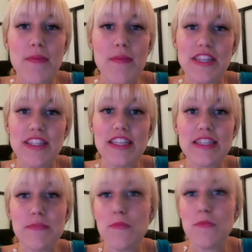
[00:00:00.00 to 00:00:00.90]
This
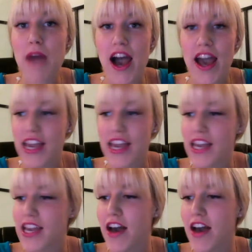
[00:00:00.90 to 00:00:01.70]
is my